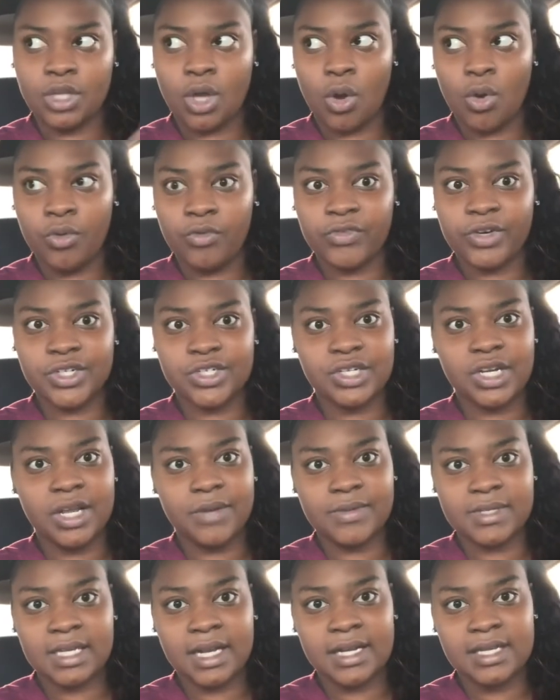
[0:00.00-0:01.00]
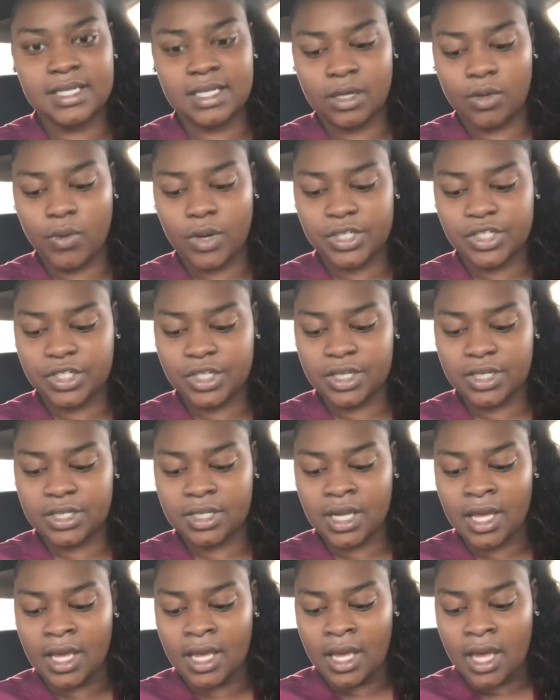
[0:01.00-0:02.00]
old version, it was 19
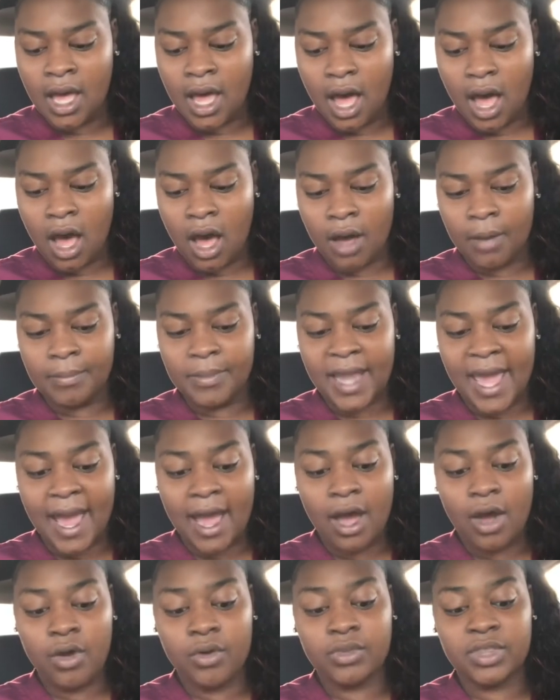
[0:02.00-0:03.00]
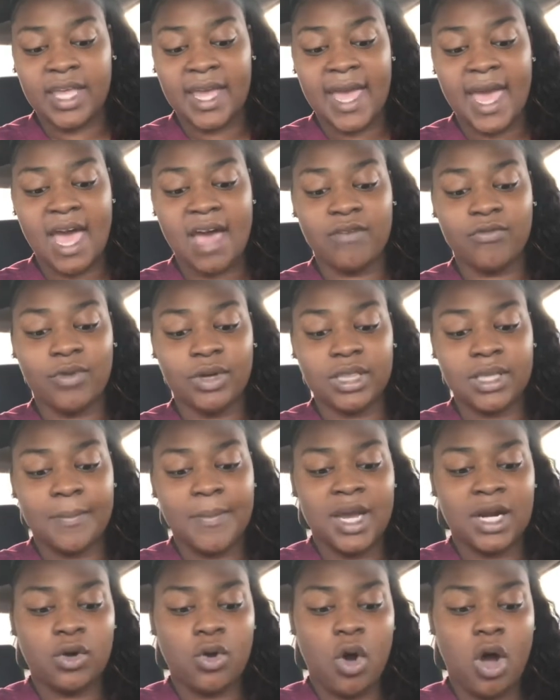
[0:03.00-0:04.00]
questions um, now they have where the
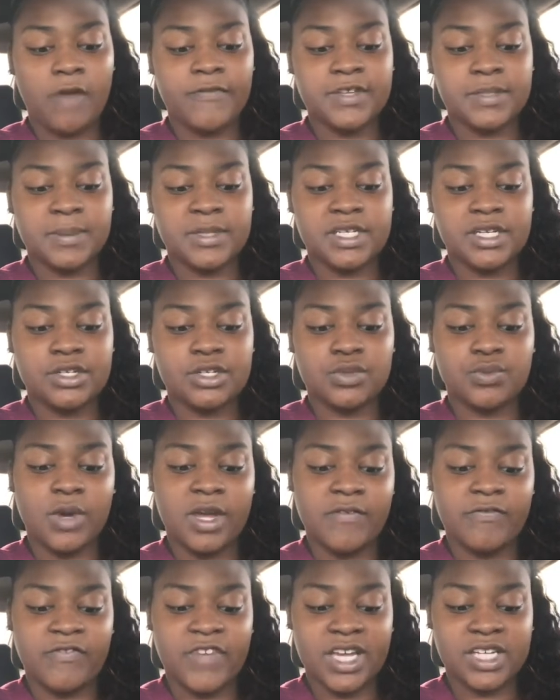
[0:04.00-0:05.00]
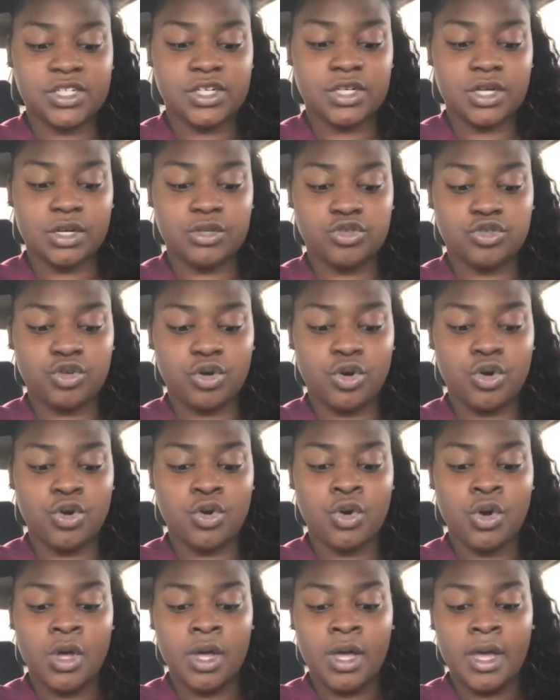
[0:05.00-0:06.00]
medical office procedures with infection
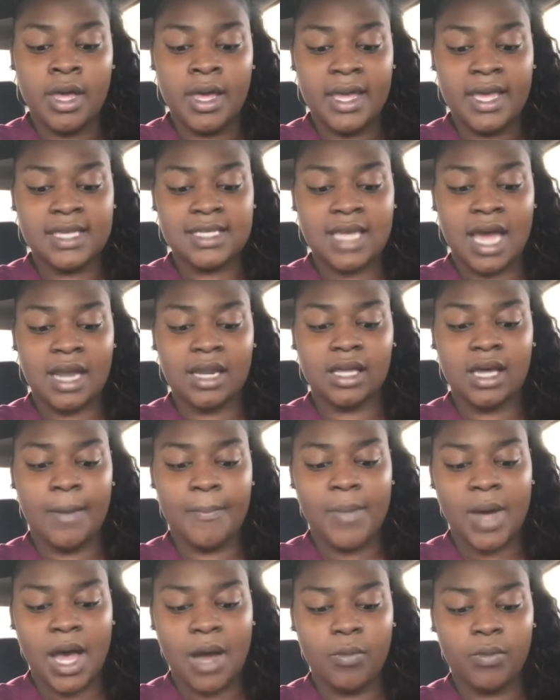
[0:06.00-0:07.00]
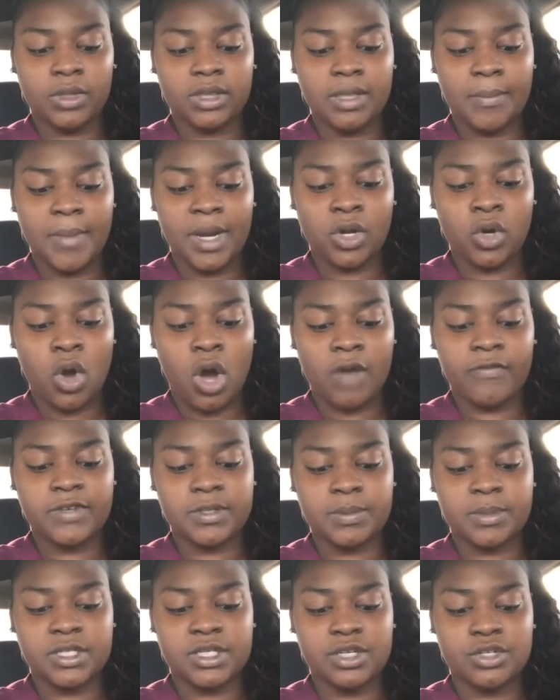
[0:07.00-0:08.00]
control is kind of combined with the medical
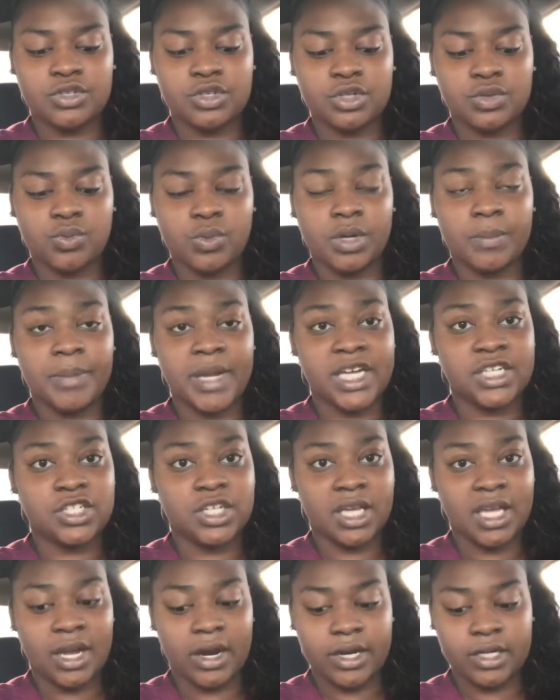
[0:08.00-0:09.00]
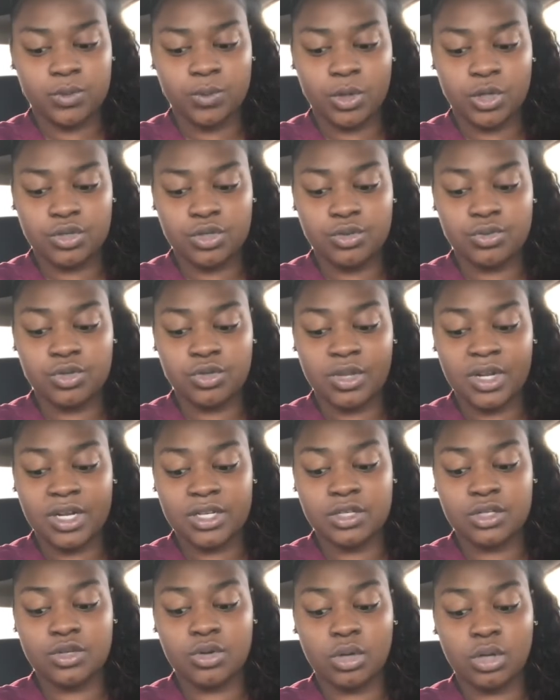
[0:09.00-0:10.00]
office procedures with patient care as well too so
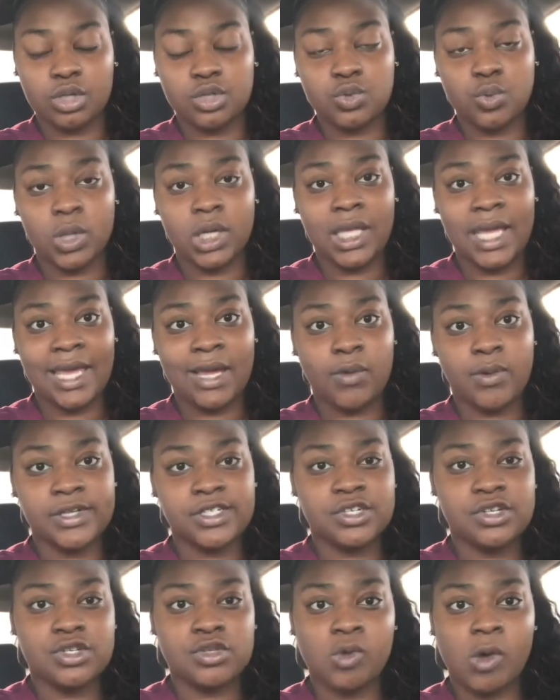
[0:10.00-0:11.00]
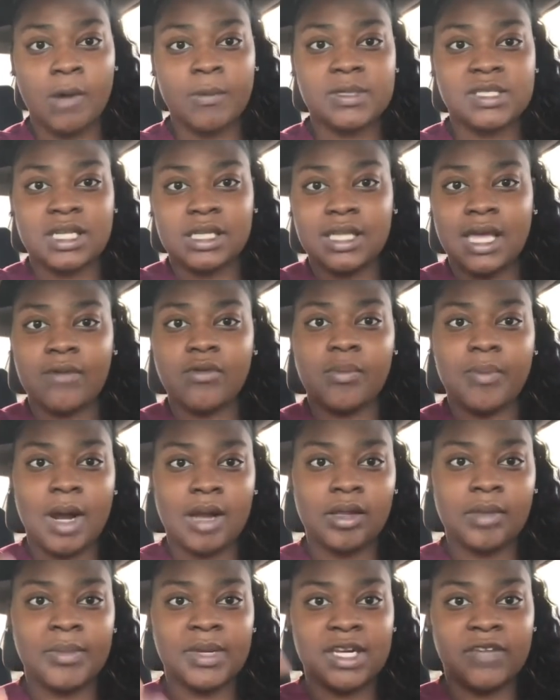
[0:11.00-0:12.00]
there's a total of 28 questions so i would say that will
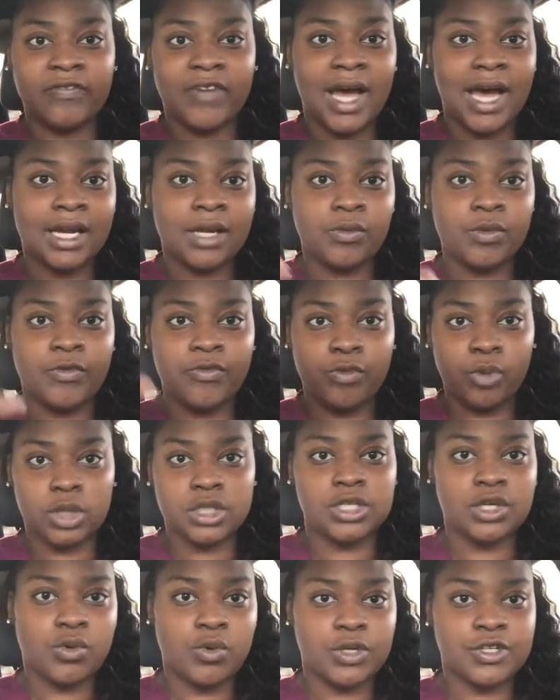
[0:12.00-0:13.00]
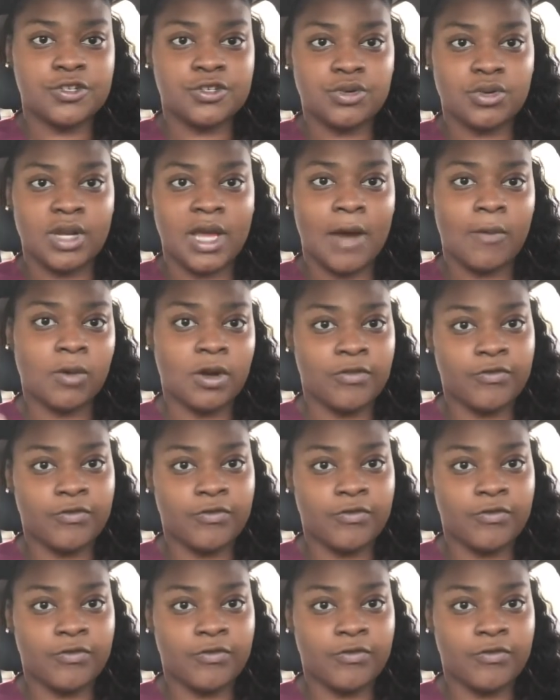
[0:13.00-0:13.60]
probably be divided with 14 questions on that one and